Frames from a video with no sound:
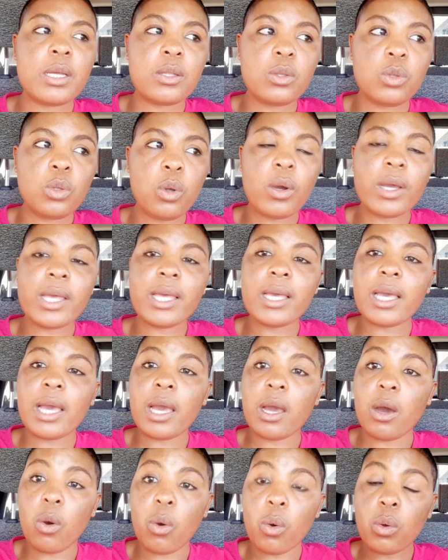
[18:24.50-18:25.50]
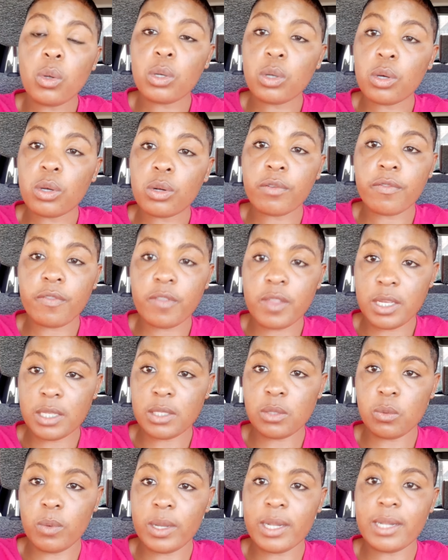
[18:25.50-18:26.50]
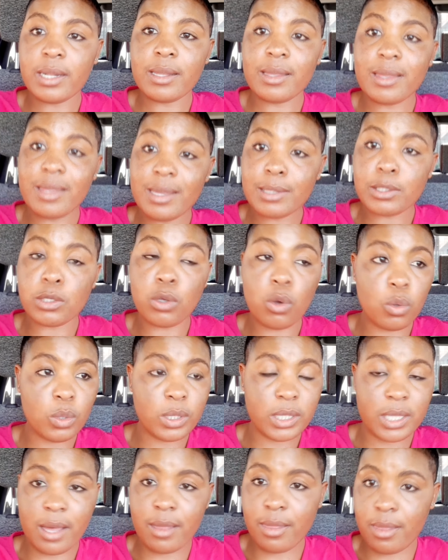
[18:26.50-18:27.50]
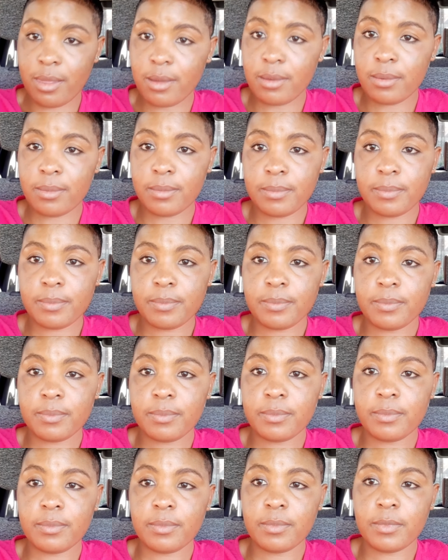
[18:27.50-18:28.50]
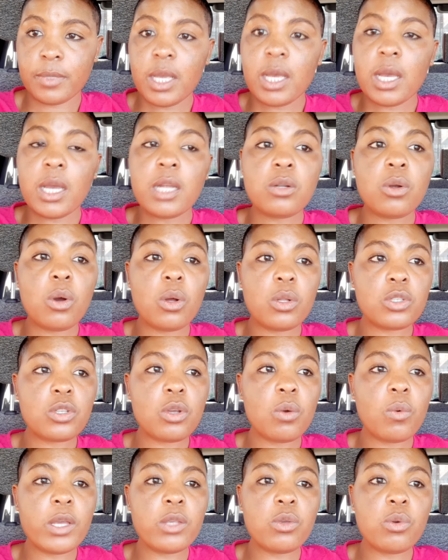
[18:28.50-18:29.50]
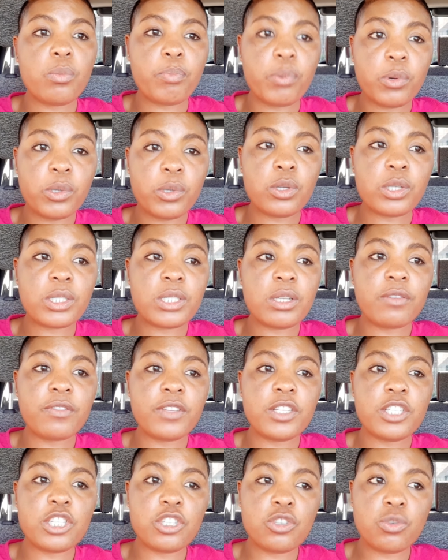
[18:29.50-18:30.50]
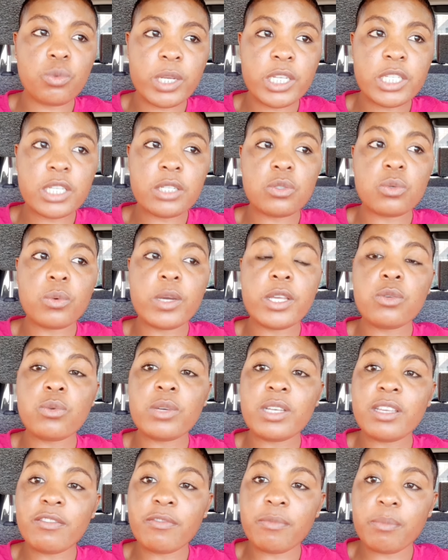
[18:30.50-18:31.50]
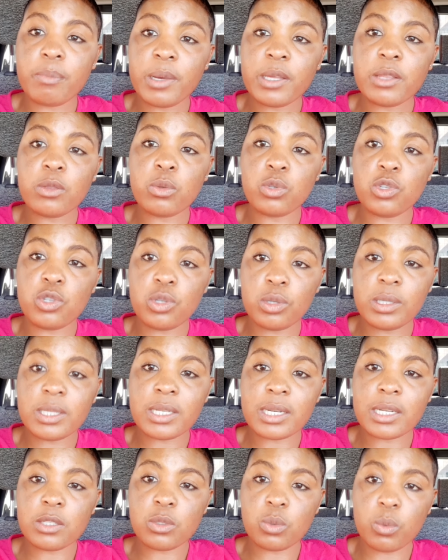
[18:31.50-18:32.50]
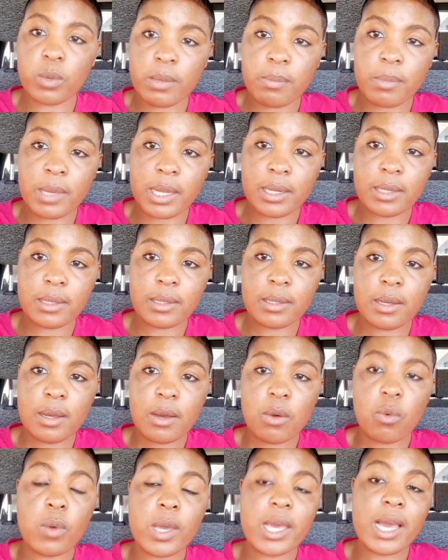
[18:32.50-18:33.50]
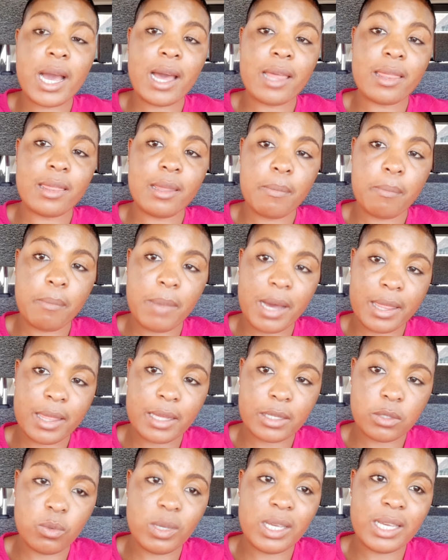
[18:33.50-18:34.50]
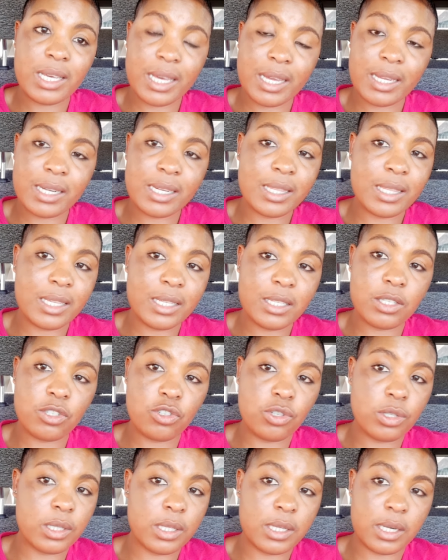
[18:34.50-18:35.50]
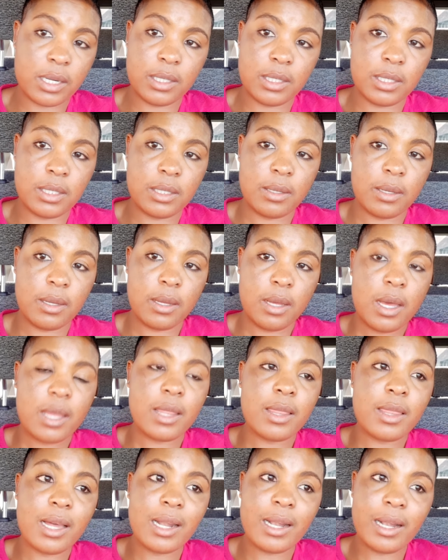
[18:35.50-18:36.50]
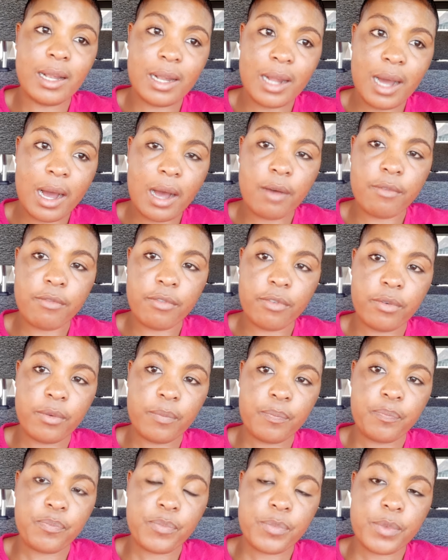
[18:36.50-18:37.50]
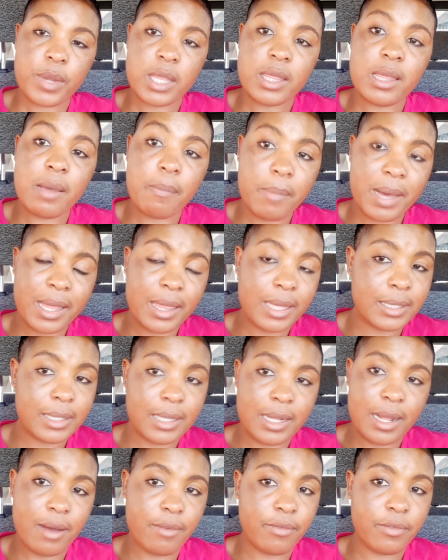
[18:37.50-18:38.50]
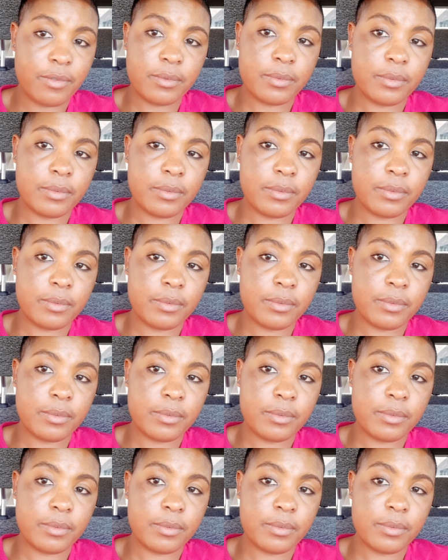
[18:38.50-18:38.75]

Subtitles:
talking a whole lot of things when things go south. And also, when you put yourself in situations, when you give birth to children, women, we are the mothers, we carry these children. The love, the mother's love,